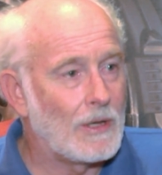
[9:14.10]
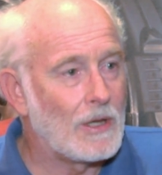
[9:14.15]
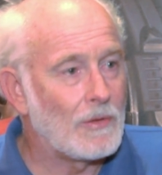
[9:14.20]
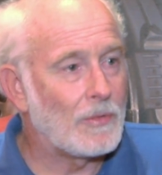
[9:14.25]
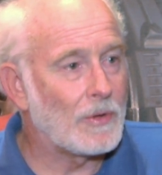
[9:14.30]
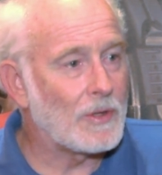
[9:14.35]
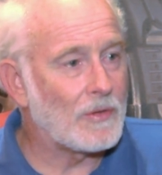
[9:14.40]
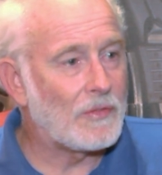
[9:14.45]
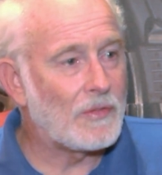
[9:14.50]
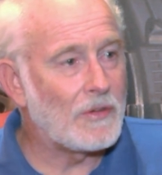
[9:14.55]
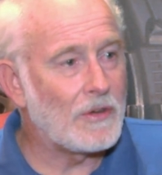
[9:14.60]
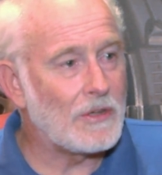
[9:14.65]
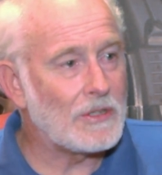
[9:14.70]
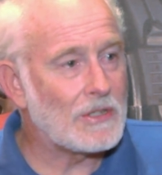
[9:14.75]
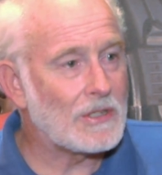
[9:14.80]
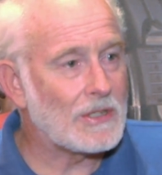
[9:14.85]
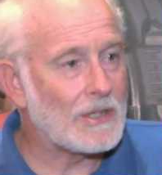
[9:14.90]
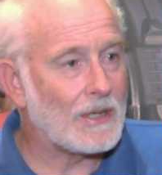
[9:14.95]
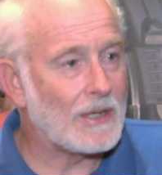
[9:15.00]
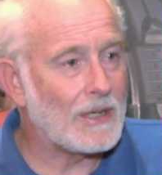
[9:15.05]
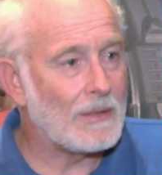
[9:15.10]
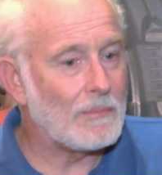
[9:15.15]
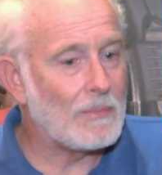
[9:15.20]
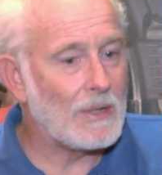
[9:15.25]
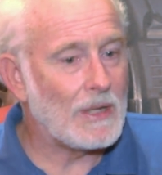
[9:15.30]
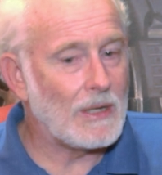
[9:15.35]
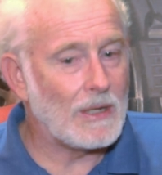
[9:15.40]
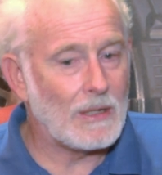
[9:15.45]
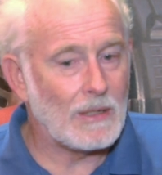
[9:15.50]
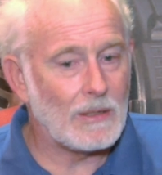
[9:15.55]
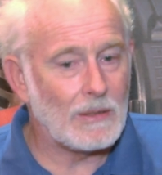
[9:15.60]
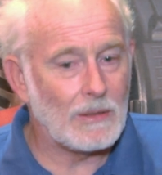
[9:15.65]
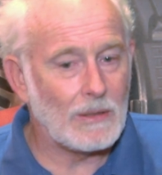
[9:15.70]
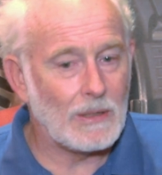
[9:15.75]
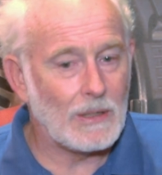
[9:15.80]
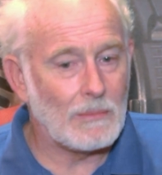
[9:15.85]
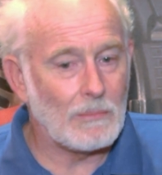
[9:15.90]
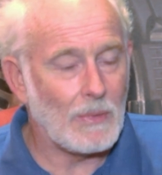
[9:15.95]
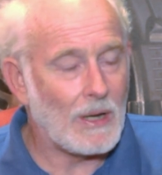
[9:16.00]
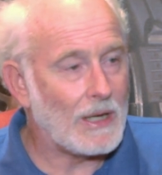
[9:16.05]
For the first time
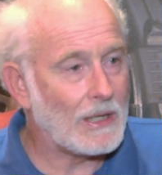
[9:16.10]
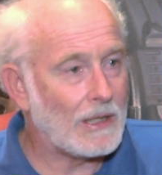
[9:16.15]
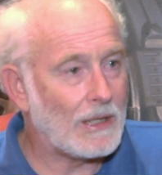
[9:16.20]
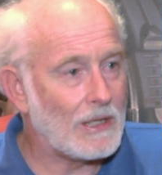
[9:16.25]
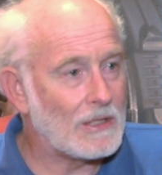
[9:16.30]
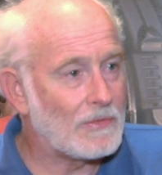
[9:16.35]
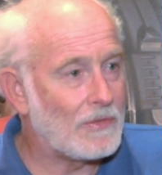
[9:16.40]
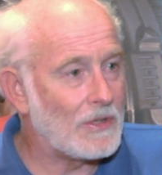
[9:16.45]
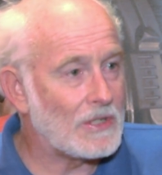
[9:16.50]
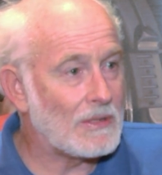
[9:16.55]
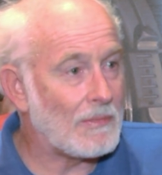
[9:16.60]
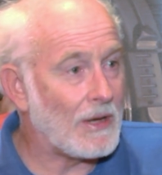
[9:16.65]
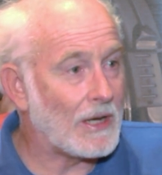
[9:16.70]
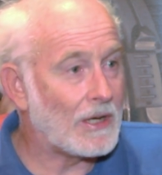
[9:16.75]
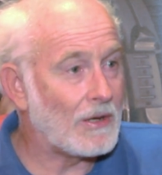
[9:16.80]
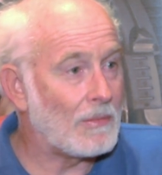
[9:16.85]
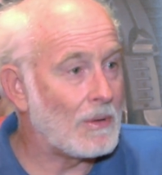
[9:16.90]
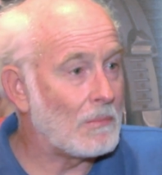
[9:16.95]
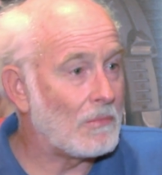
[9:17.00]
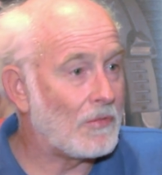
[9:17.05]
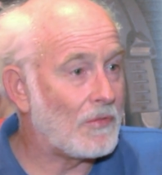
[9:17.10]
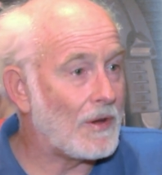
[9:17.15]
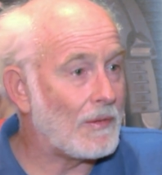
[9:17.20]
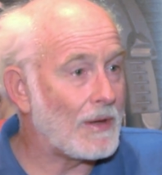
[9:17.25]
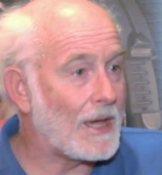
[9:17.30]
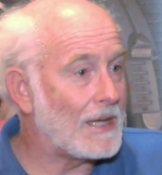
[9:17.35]
in my case, first time I can remember,